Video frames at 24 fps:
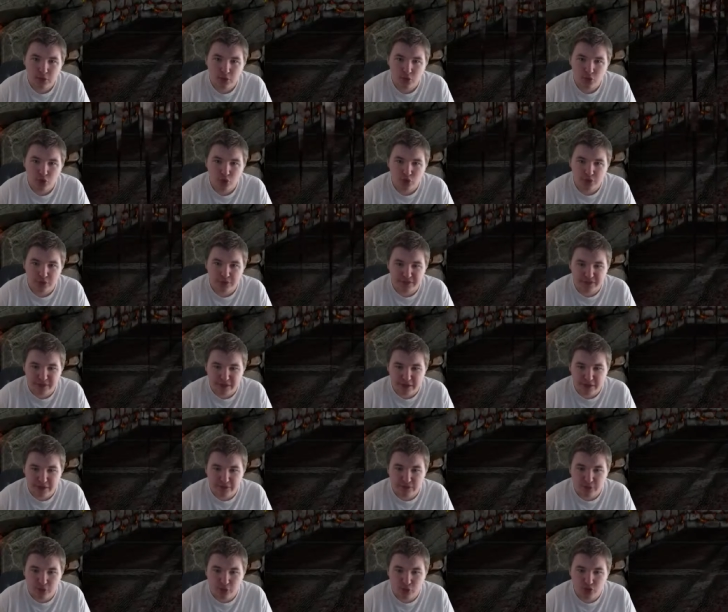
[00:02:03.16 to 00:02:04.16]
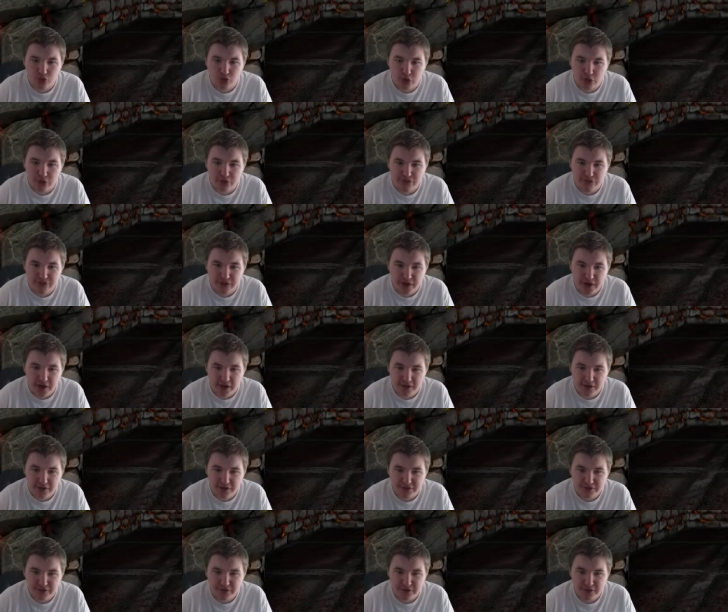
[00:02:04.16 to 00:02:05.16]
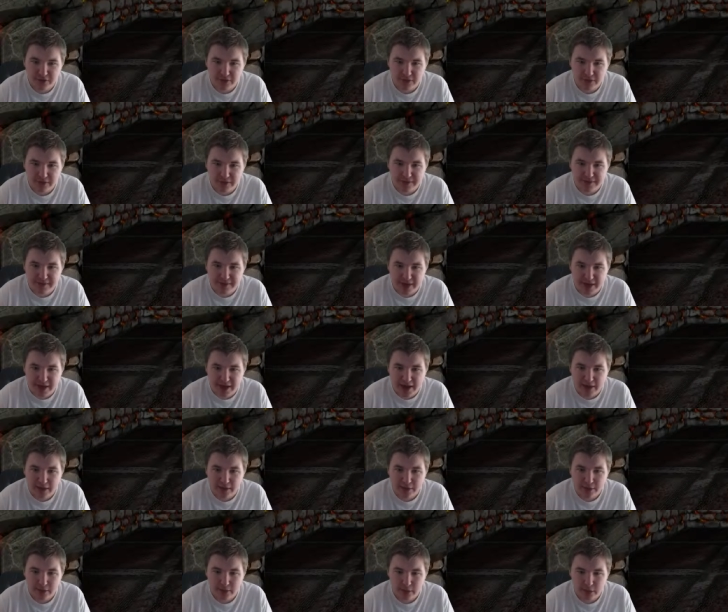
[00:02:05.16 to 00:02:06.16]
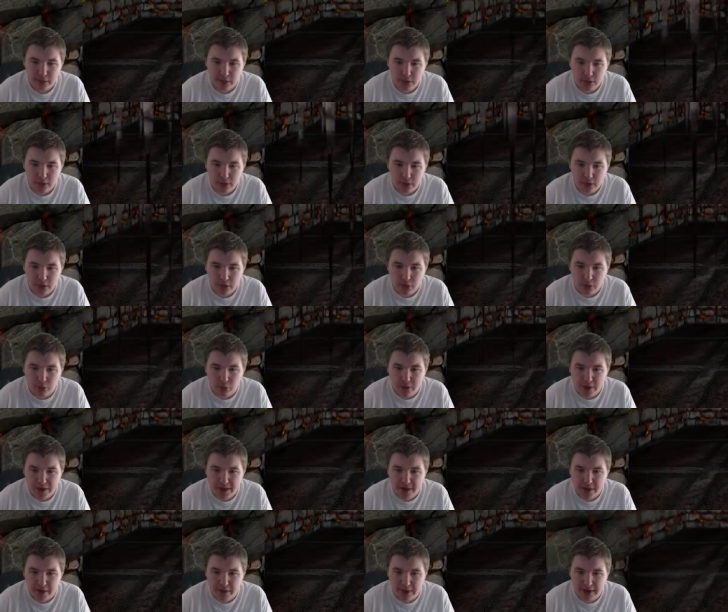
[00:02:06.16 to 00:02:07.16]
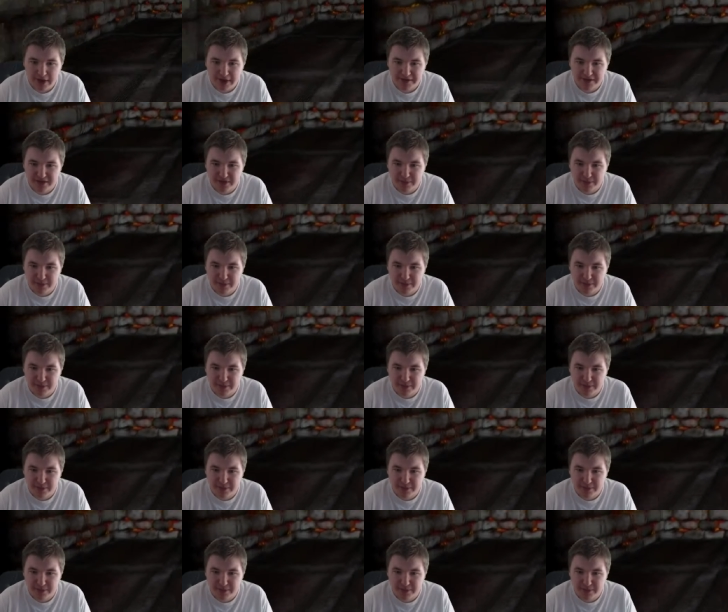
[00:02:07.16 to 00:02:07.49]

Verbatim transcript: those go first, then that. The window has to